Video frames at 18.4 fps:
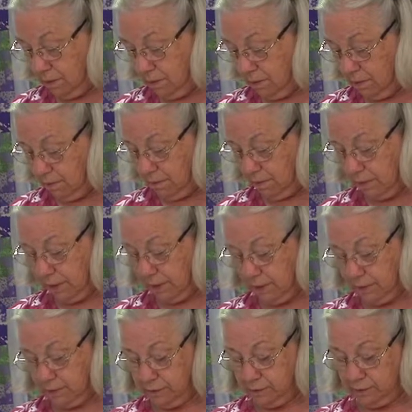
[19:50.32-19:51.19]
All
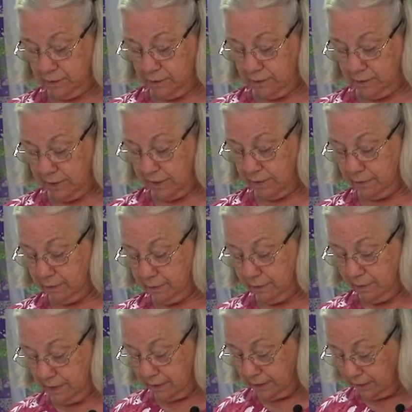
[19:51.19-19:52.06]
right, so
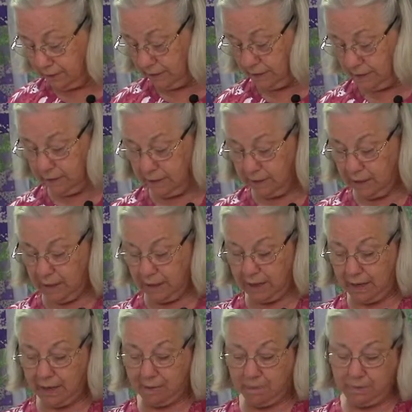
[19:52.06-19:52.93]
here's this end
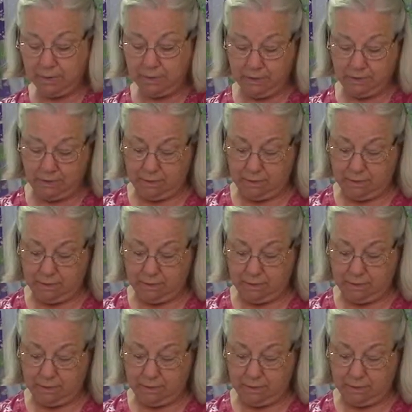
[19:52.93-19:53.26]
cap,